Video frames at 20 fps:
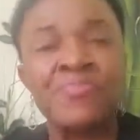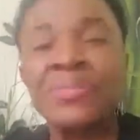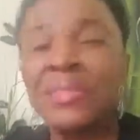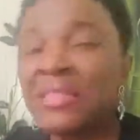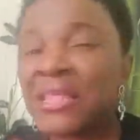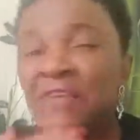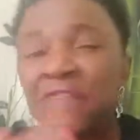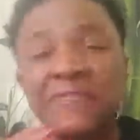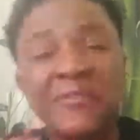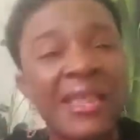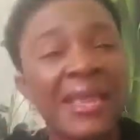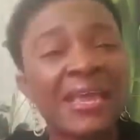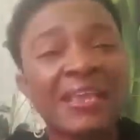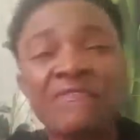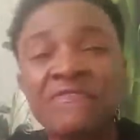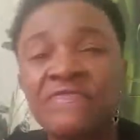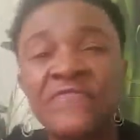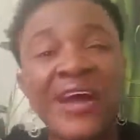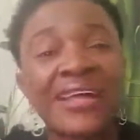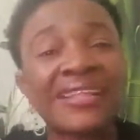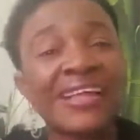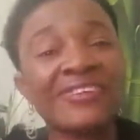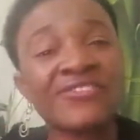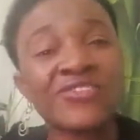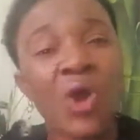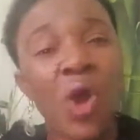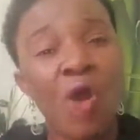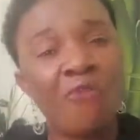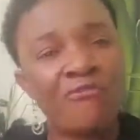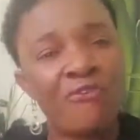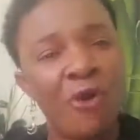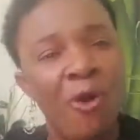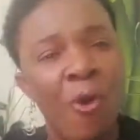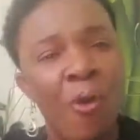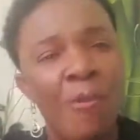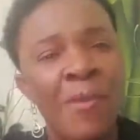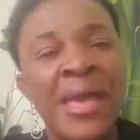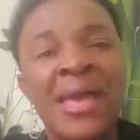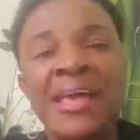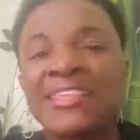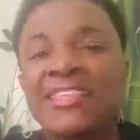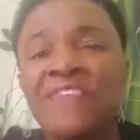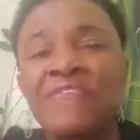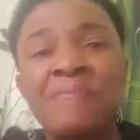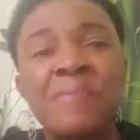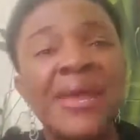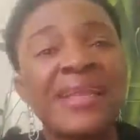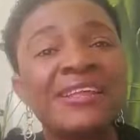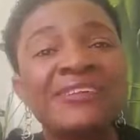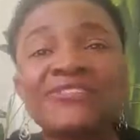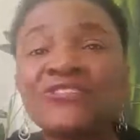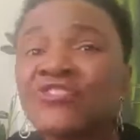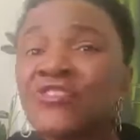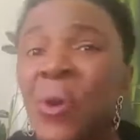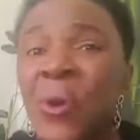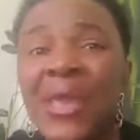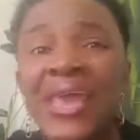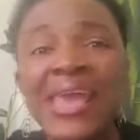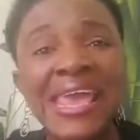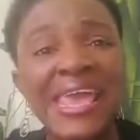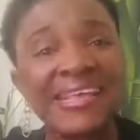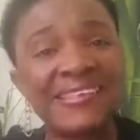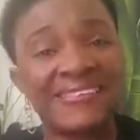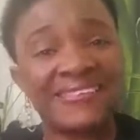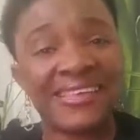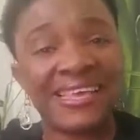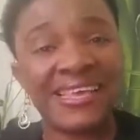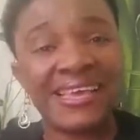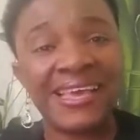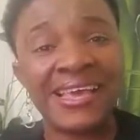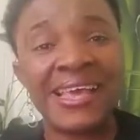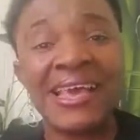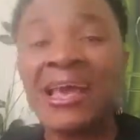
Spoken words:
They've taken fathers off home. They've made it so easy.